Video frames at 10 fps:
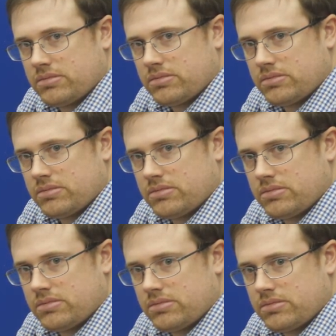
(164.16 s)

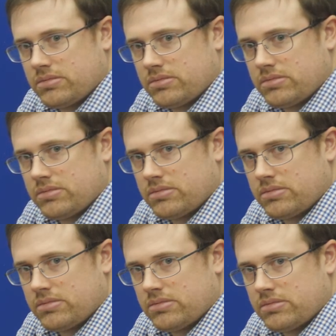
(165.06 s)

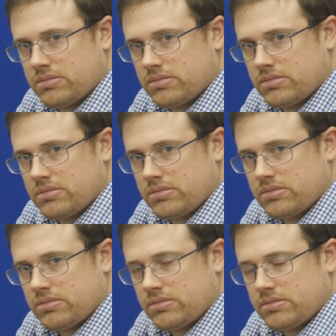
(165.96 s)

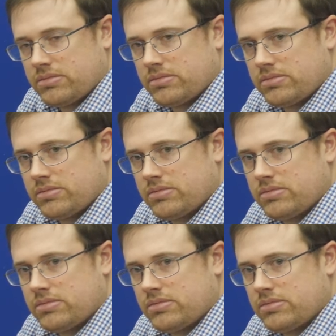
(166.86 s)

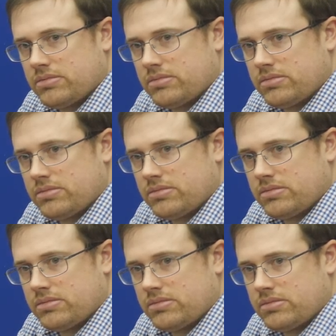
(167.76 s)

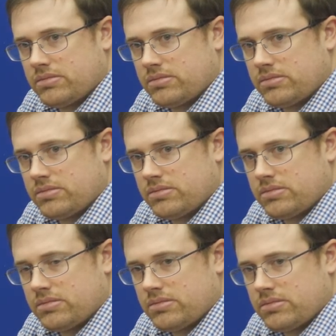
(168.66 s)

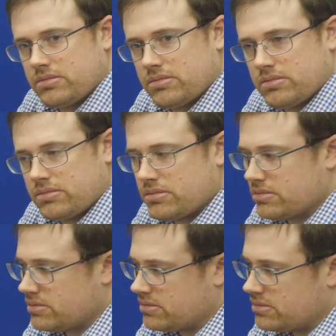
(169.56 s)

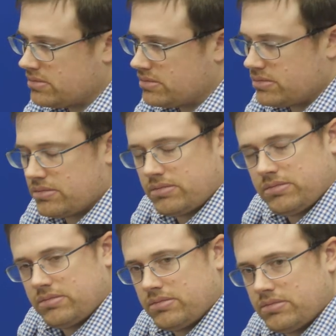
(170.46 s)

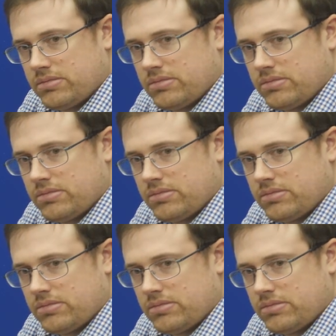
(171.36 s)
This person isn't speaking.